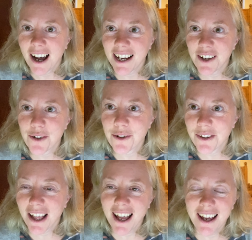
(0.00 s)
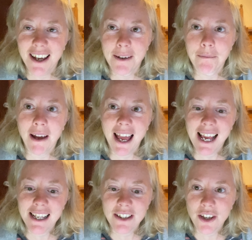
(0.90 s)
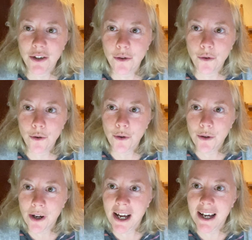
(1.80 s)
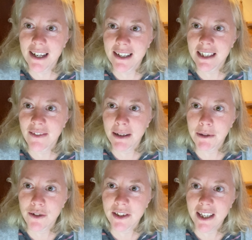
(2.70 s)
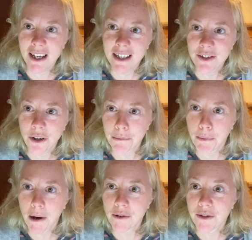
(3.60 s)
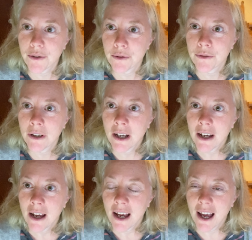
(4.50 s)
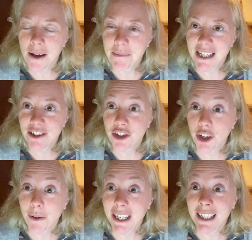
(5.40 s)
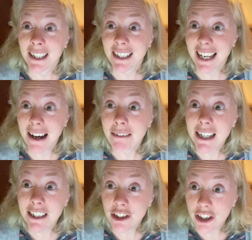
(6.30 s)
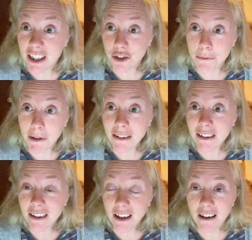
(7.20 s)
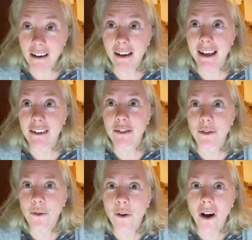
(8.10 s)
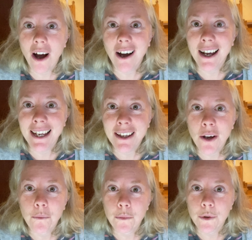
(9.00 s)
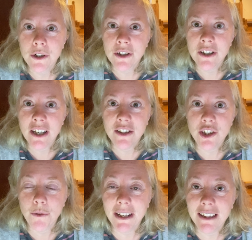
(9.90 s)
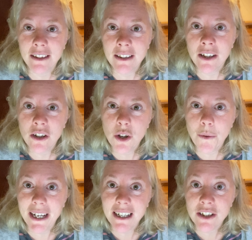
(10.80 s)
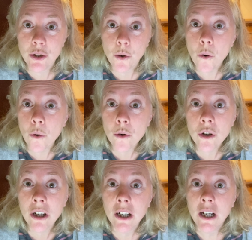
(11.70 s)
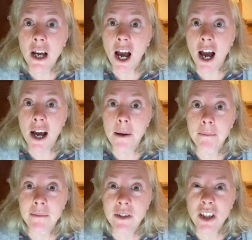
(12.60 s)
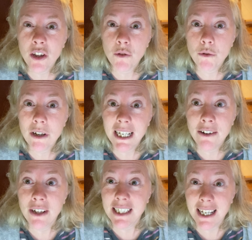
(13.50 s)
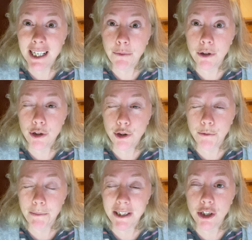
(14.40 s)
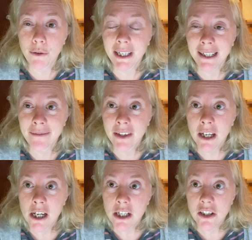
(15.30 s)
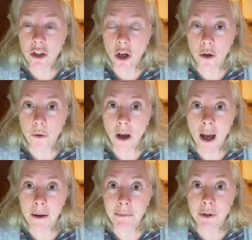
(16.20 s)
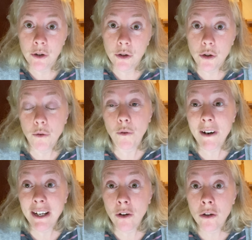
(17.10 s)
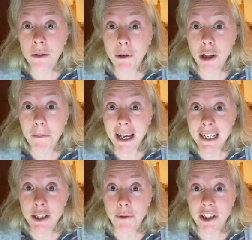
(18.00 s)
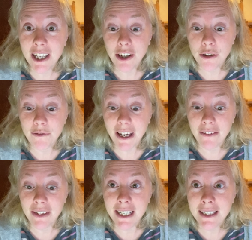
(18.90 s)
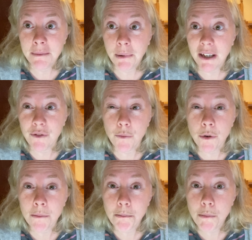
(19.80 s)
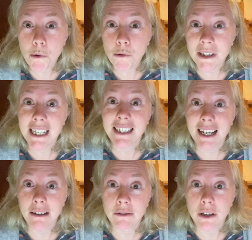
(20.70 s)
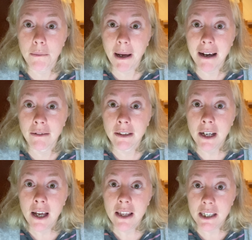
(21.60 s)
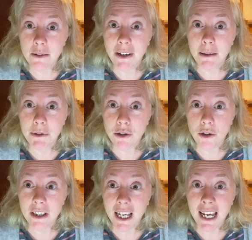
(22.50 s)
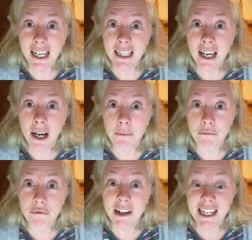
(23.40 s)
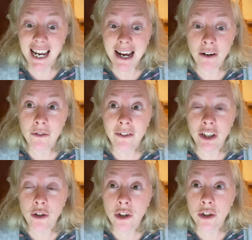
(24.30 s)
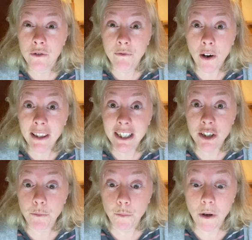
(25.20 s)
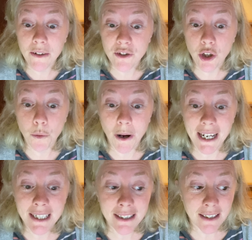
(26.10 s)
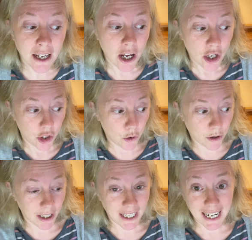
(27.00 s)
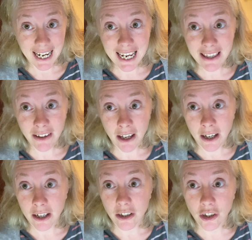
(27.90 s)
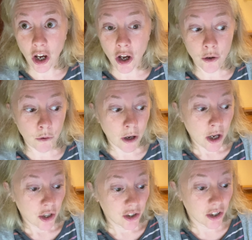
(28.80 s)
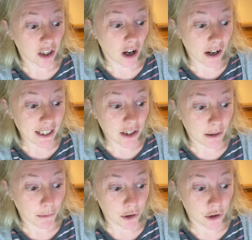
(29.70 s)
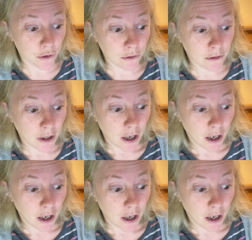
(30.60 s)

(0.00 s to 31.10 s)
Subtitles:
Hi all. As your development dossier straight proposal is due in now in just under a month, I thought I would do a little quick talk so that you're all clear on exactly what you should be doing. So you're already on the middle page, which is how you found this, but if you want more details about the development dossier written out, then you can find this one of two ways. You can either go to the guide to the module,